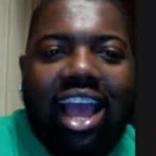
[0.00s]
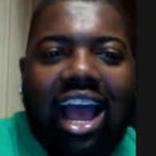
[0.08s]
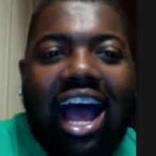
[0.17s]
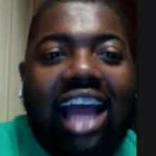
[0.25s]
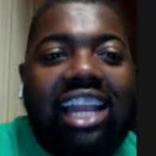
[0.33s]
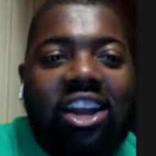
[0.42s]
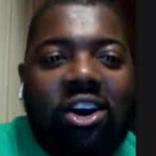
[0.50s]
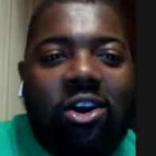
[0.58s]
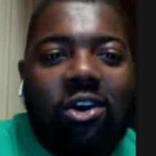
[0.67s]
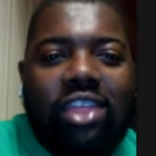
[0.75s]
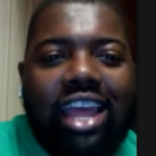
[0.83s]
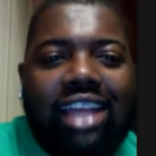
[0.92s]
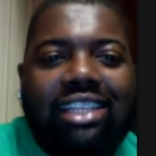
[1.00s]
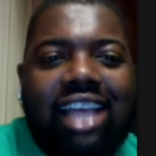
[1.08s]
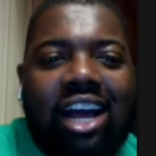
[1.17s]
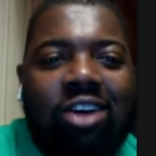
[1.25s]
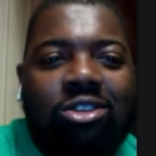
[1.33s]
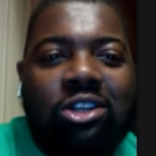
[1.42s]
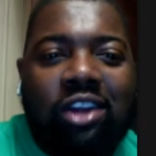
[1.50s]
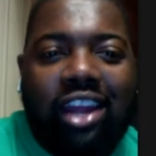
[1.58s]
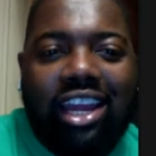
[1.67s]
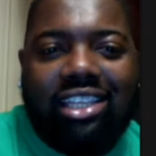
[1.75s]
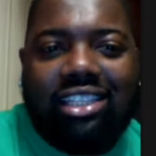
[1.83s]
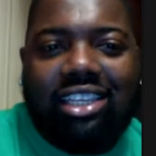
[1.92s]
I know that sounds
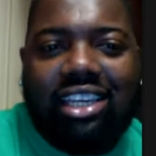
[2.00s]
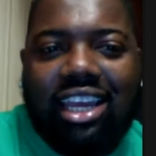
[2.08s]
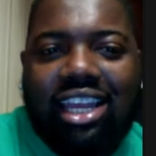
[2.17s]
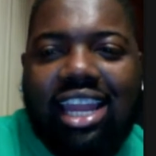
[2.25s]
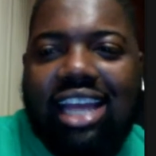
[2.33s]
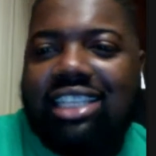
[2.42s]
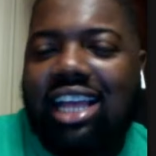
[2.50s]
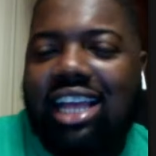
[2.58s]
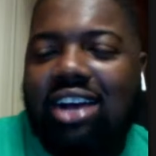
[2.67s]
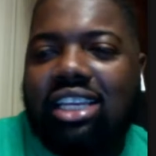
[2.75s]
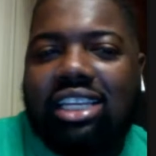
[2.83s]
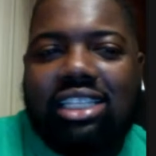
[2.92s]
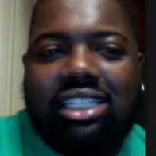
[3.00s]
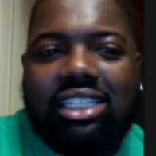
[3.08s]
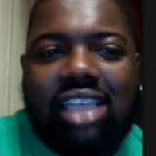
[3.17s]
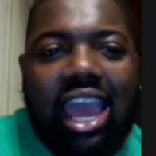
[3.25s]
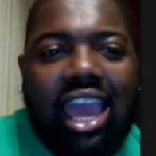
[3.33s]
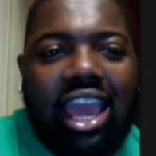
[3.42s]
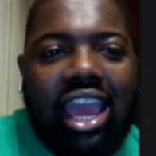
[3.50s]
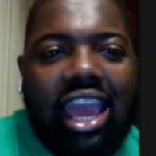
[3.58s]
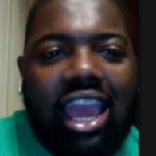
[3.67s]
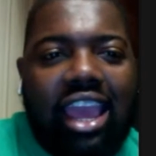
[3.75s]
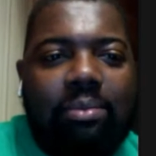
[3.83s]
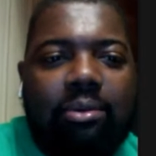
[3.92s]
crazy, that sounds insane, and
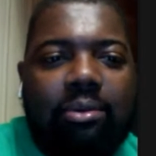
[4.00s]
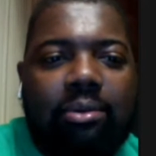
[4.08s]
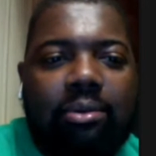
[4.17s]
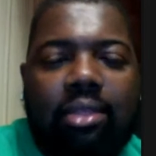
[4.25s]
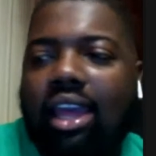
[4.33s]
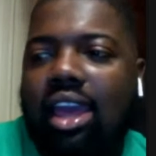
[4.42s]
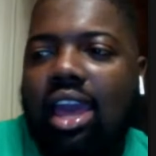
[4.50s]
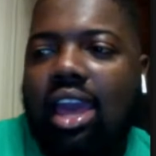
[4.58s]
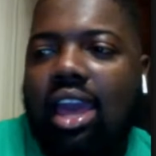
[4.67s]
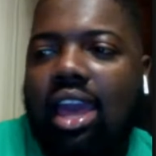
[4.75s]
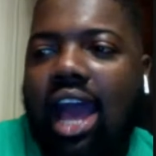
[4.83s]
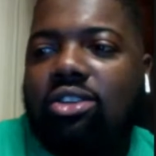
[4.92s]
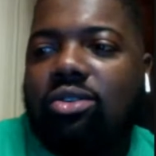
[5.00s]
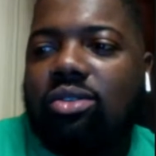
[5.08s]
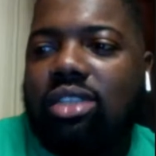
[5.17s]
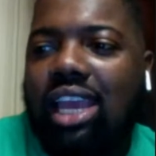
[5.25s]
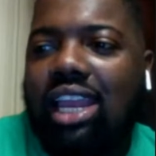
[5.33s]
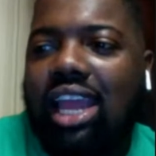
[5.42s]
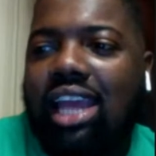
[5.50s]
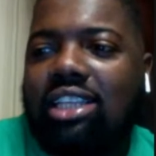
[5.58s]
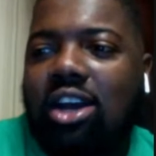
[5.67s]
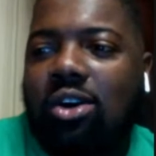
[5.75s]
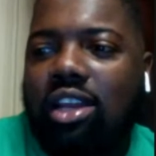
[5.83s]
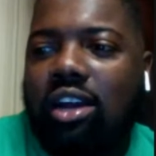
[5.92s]
people like, how could you say that? It's
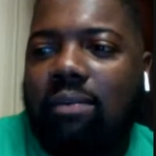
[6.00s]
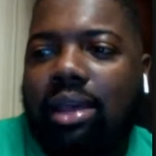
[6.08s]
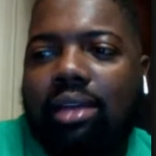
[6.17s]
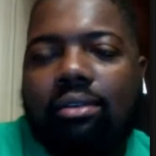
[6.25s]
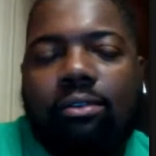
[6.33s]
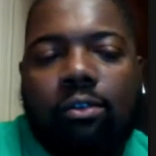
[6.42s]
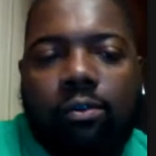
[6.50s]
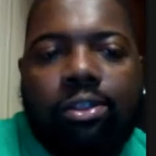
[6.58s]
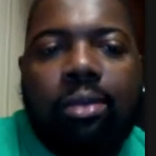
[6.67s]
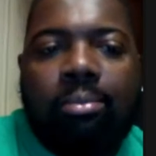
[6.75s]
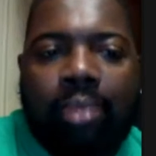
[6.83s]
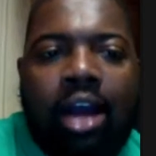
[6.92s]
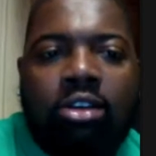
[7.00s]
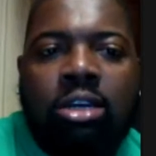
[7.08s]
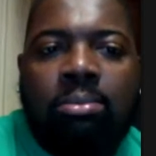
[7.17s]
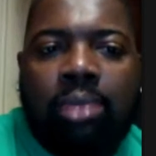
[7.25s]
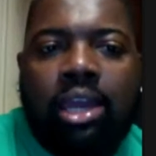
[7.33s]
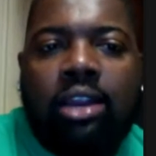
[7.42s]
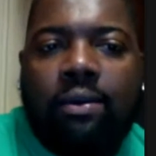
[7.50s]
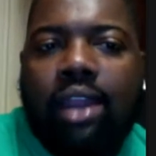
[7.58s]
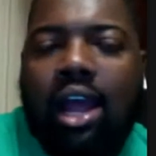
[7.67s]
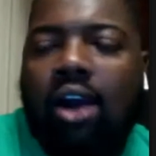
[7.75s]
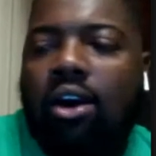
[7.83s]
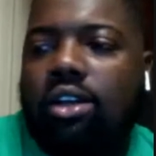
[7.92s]
Odell. The Browns are better
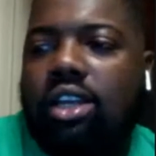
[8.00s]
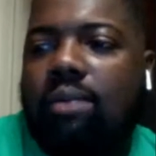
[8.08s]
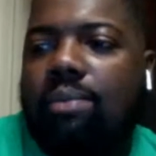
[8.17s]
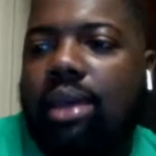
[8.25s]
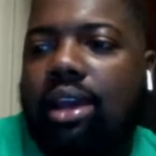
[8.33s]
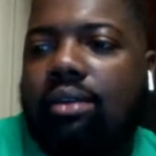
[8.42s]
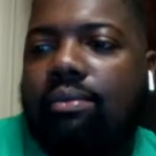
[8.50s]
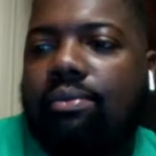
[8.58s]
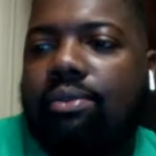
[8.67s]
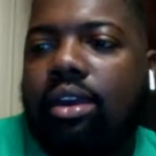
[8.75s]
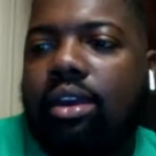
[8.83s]
without Odell Beckham.